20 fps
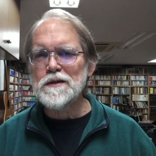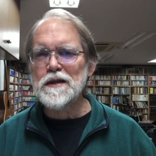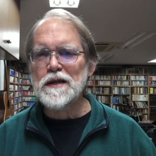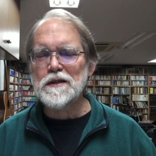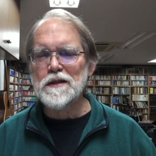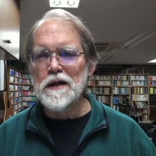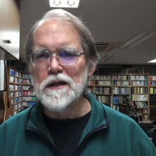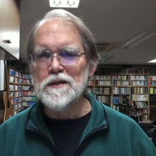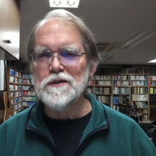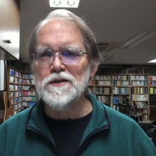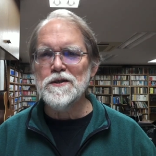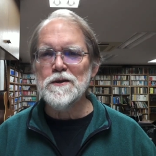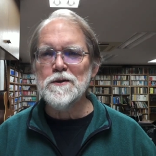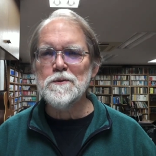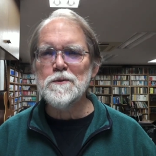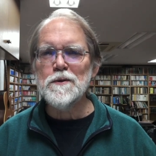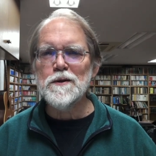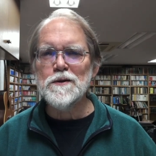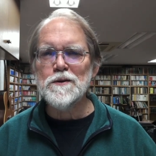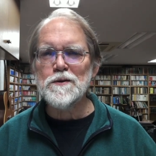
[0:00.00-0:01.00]
technology
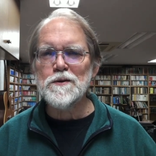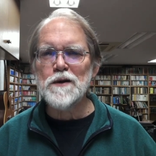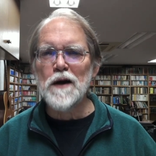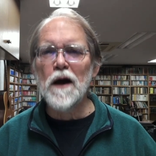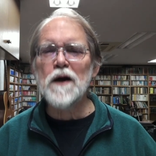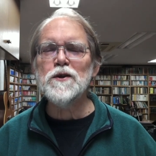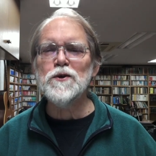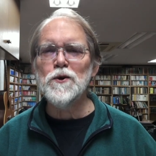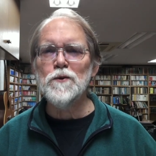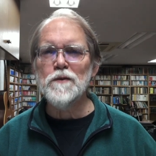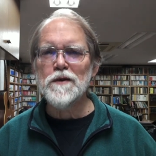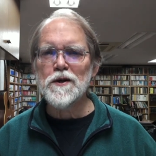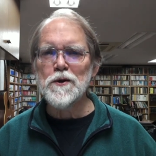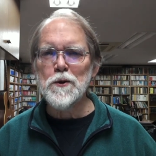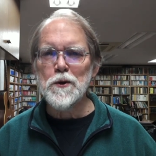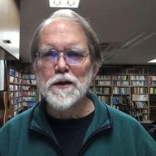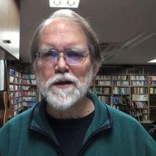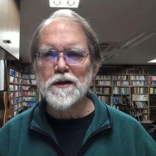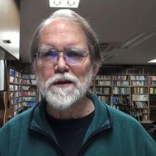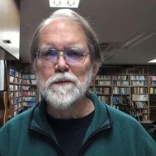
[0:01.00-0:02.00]
was audio
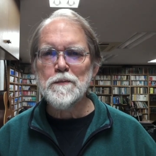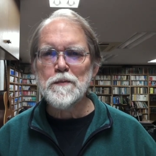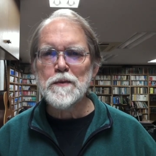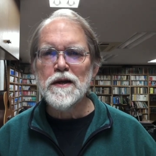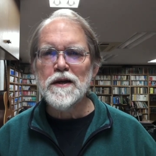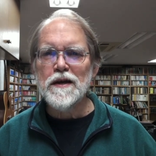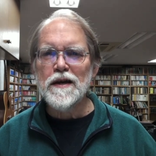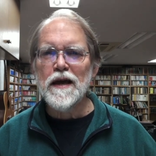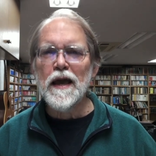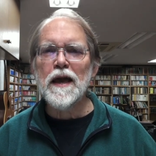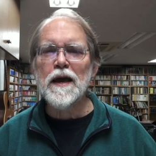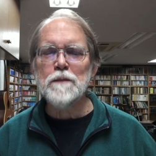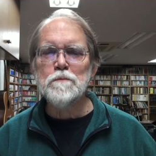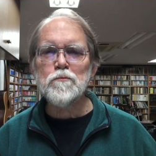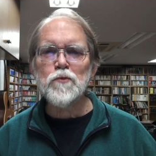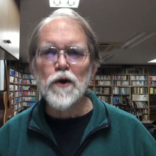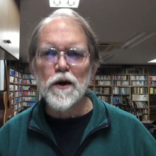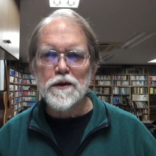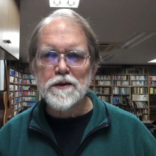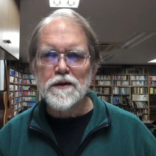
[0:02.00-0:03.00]
recording and
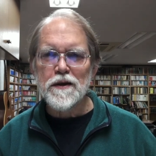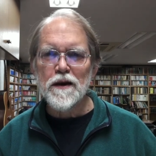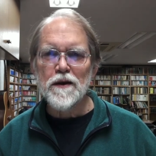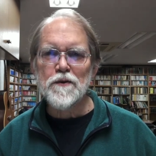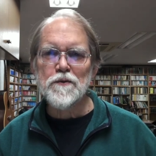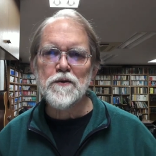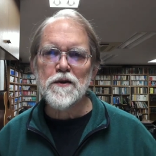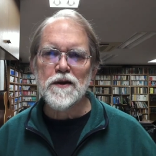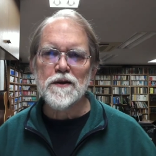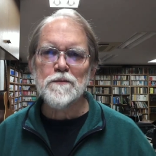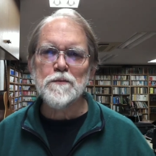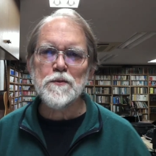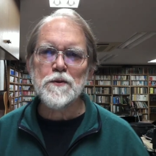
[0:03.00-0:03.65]
broadcasting.